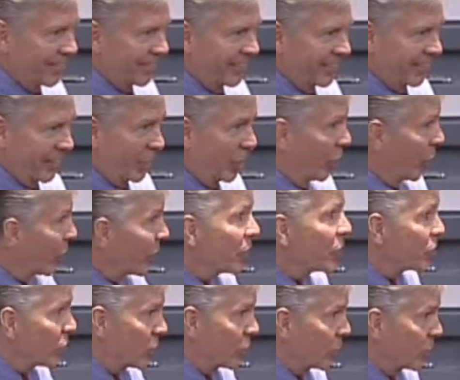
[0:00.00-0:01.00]
the
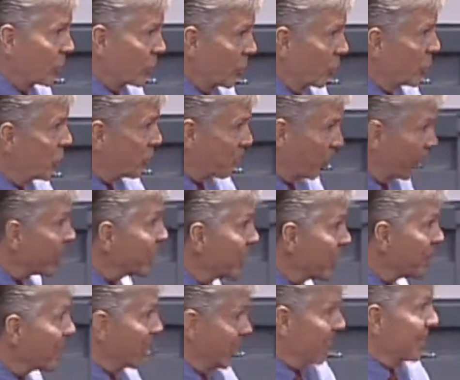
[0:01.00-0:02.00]
courage to do so. You bring
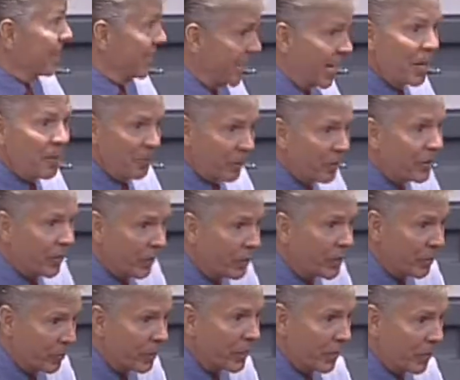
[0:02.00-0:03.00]
something to the table that
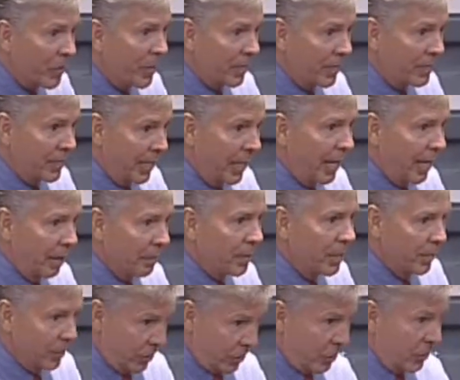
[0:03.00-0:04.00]
we really want to tap.
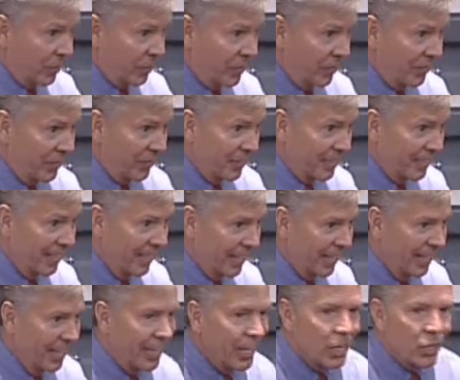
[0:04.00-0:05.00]
Do you see the difference?
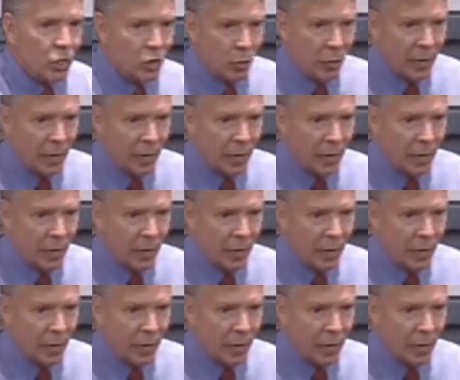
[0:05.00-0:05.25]
So